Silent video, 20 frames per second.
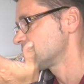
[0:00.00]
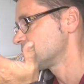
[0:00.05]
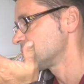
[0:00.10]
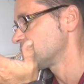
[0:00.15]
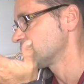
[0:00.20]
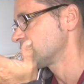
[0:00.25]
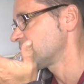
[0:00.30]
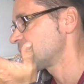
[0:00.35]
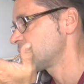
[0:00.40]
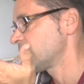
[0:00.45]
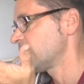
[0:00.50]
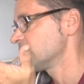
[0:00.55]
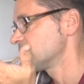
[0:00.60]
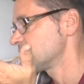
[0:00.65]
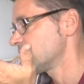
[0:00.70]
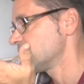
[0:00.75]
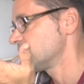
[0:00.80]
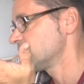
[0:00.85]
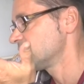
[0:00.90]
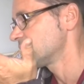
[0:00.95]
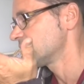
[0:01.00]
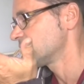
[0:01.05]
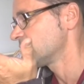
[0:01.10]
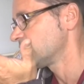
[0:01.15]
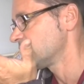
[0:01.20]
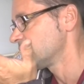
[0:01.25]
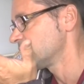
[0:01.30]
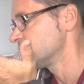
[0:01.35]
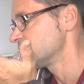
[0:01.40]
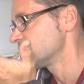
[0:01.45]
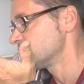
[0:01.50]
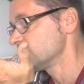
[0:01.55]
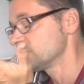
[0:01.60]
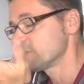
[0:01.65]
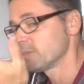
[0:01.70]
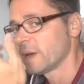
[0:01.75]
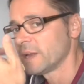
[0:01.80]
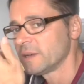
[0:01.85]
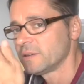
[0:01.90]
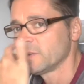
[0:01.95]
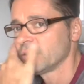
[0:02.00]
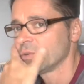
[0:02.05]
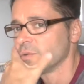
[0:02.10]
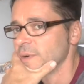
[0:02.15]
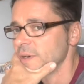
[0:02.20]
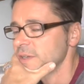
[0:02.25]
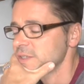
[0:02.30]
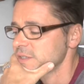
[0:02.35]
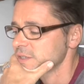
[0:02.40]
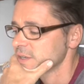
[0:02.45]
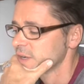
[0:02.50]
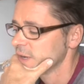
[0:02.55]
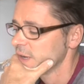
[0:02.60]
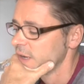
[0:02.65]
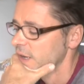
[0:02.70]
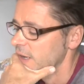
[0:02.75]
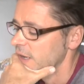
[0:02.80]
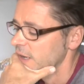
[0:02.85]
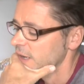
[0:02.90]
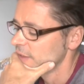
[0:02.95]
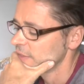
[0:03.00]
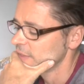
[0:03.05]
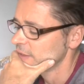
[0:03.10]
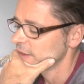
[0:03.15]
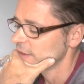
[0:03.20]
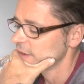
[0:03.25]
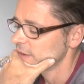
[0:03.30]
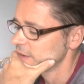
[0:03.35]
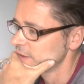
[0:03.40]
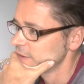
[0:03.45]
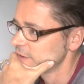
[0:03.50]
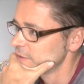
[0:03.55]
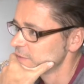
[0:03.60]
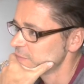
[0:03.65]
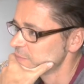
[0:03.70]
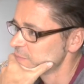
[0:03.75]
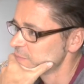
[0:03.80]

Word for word: what mm. dead men said. You know, usually is men, not always. Dwems.